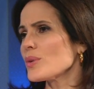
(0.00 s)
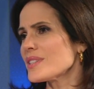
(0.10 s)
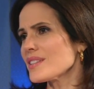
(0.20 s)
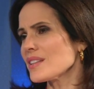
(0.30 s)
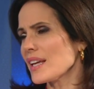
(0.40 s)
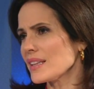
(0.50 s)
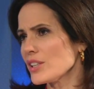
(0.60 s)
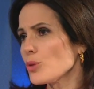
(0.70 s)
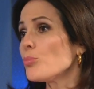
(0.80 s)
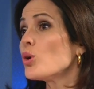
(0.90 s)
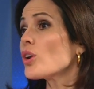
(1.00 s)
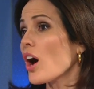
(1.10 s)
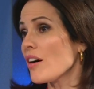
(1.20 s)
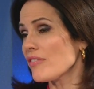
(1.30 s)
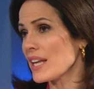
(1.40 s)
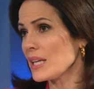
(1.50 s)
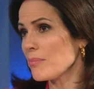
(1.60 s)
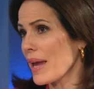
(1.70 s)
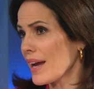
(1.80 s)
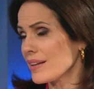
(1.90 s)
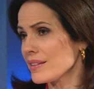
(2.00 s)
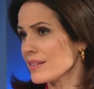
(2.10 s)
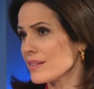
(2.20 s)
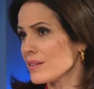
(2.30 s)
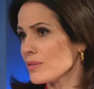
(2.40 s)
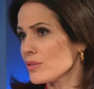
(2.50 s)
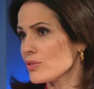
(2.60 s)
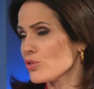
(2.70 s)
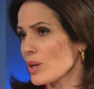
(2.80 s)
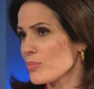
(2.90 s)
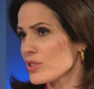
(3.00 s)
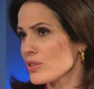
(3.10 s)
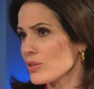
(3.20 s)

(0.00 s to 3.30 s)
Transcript: So is this likely to put off any manned trips